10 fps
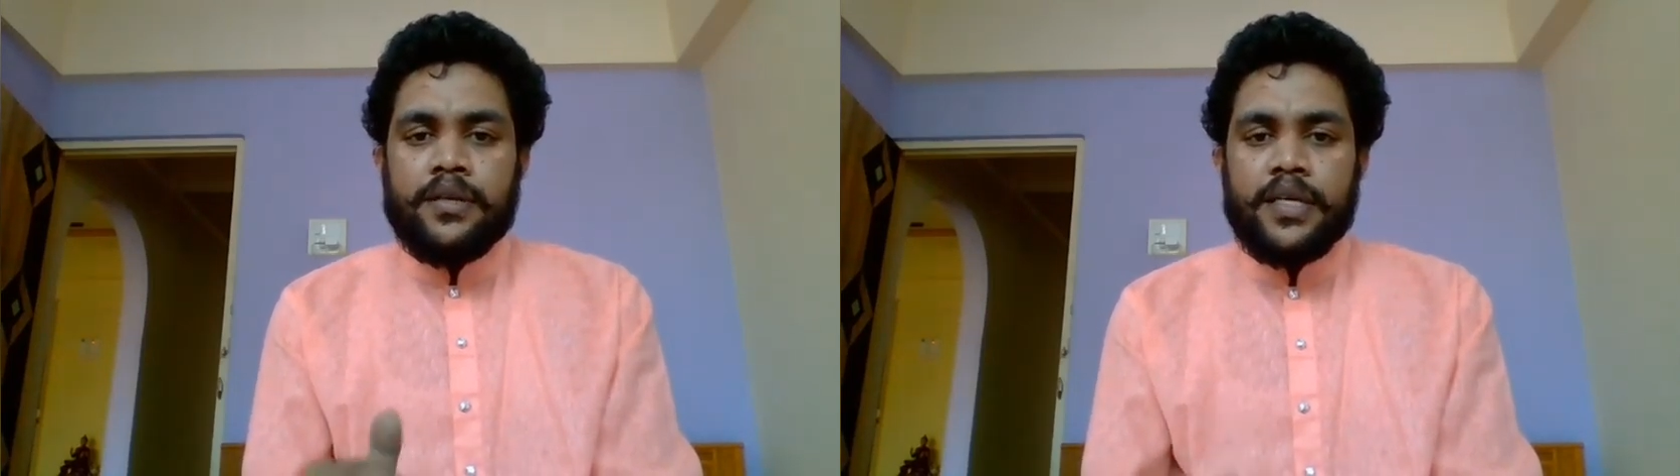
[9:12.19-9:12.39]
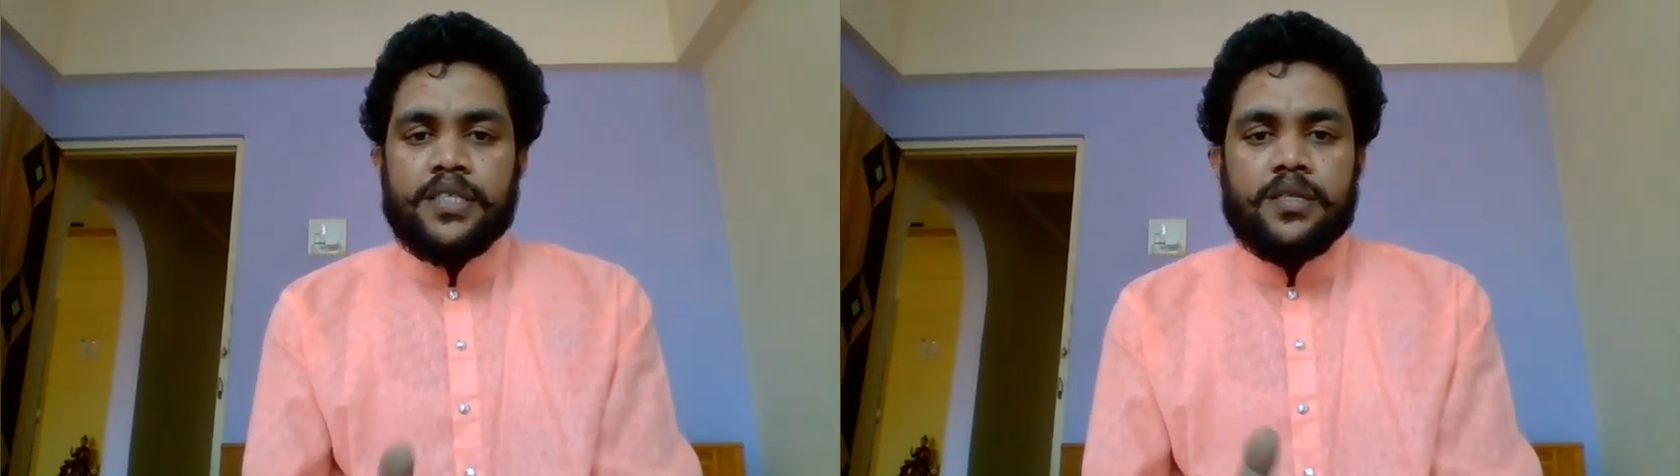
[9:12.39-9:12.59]

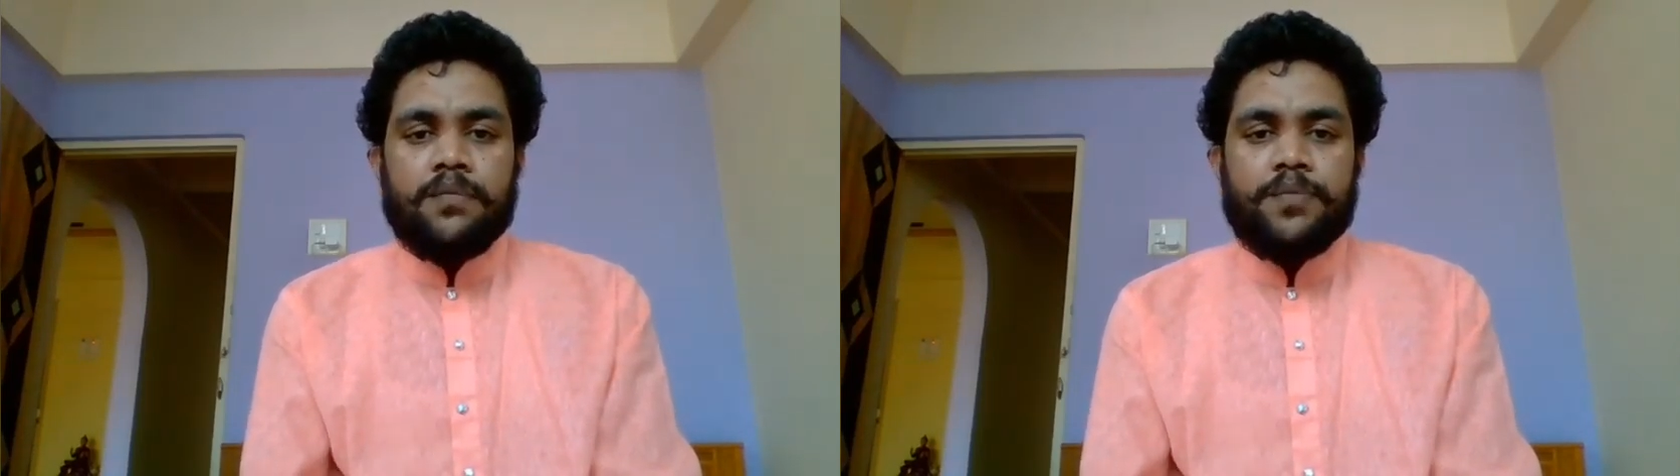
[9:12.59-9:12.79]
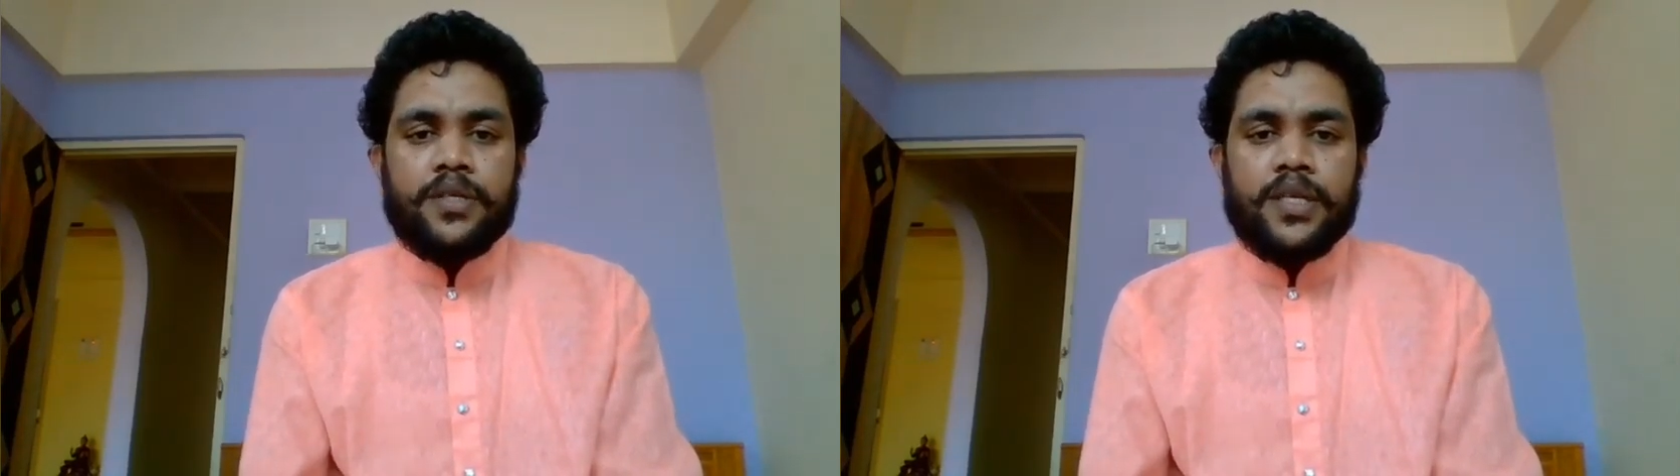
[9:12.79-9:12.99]

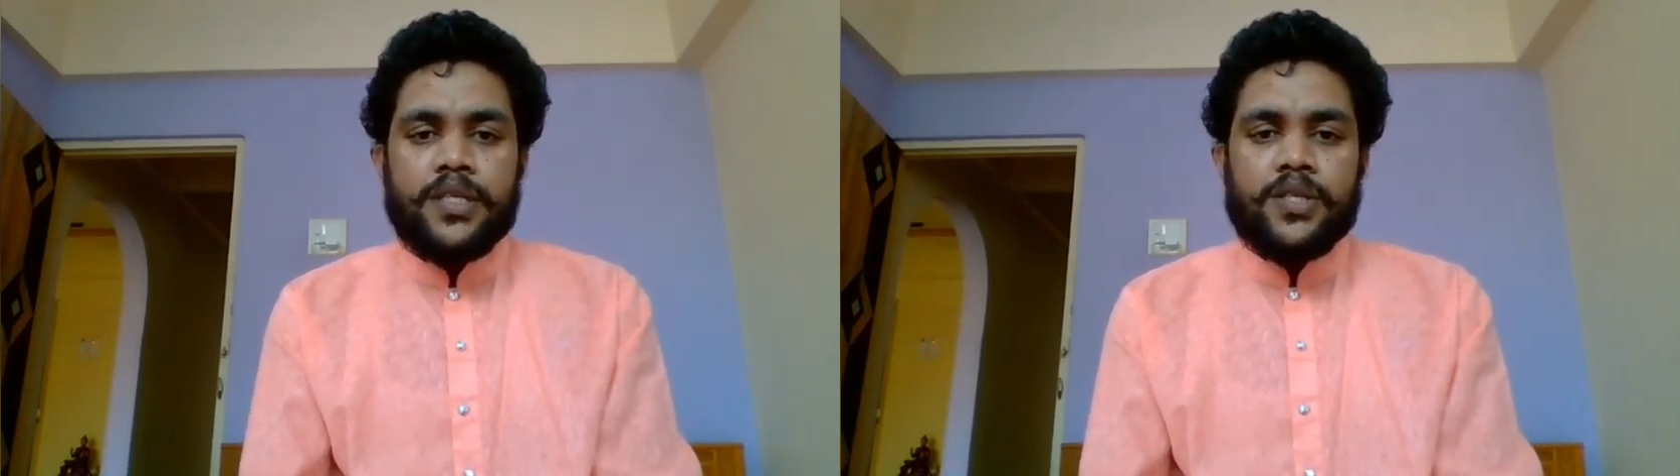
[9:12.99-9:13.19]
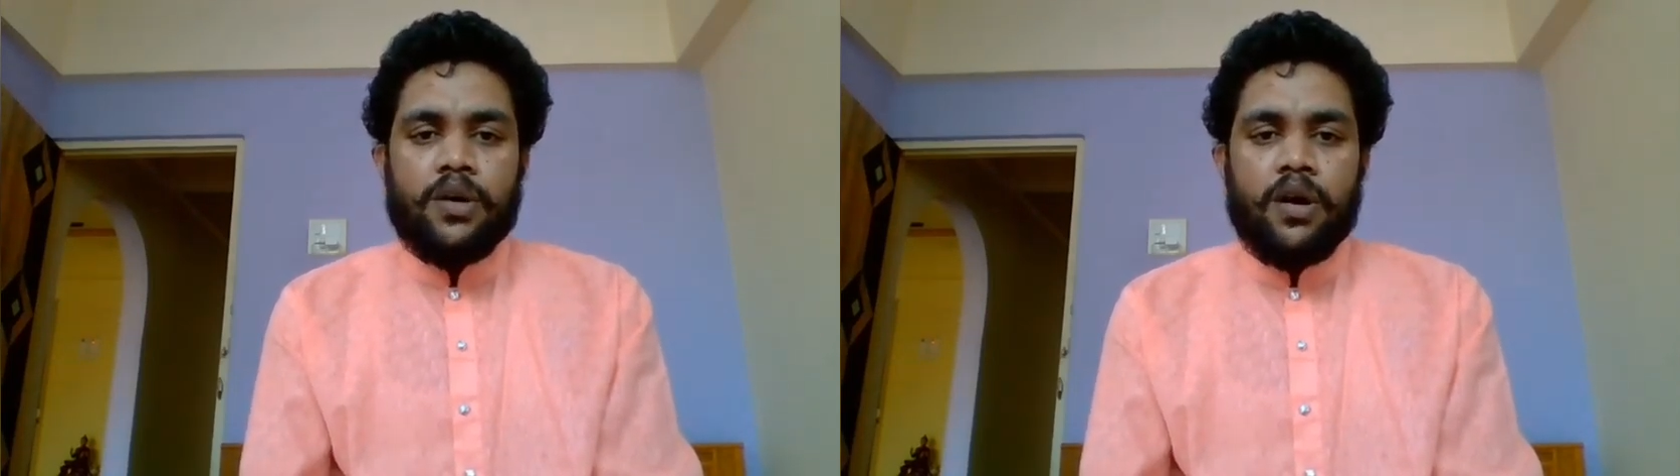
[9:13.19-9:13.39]
component
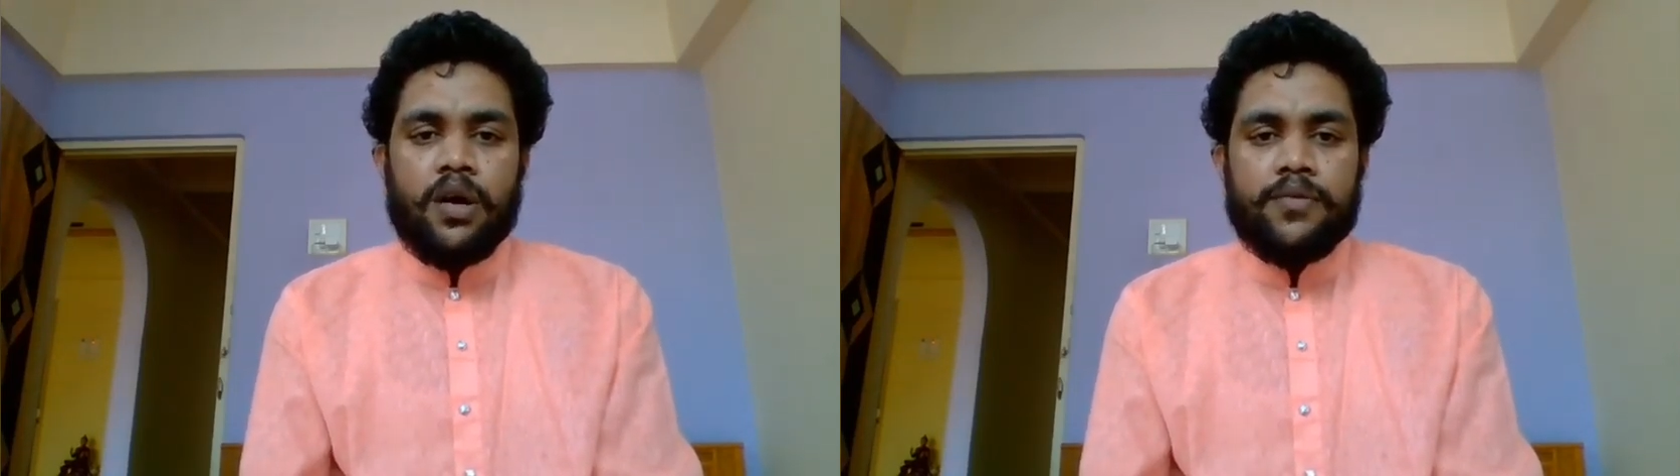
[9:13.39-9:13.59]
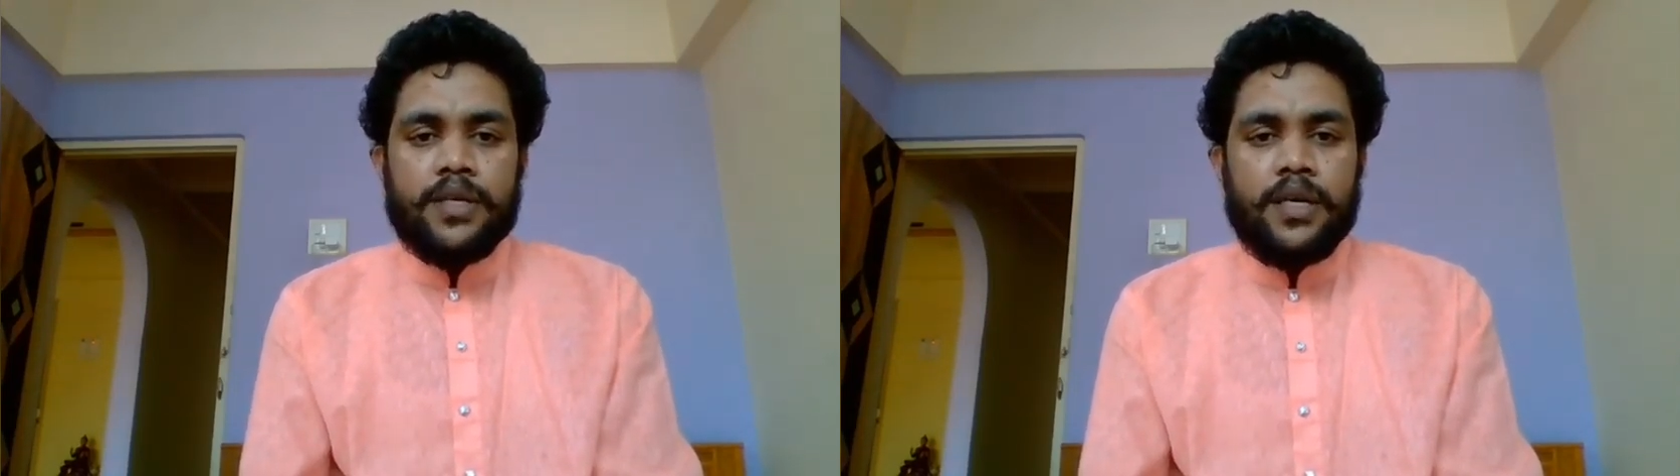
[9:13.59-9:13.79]
of
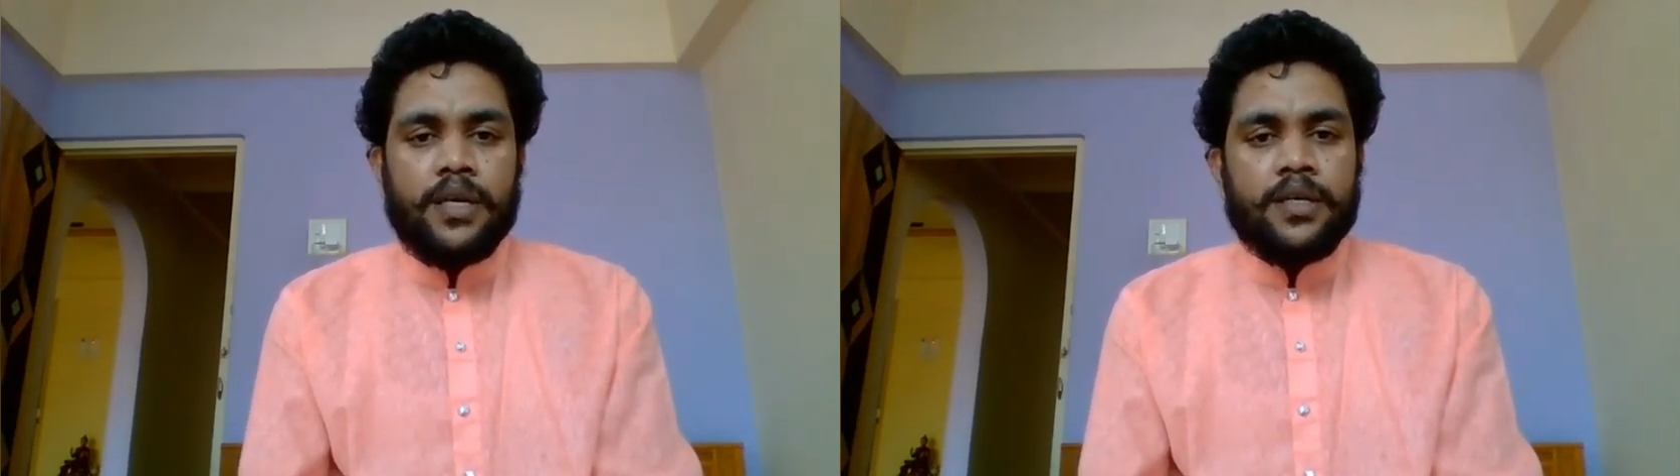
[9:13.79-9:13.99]
the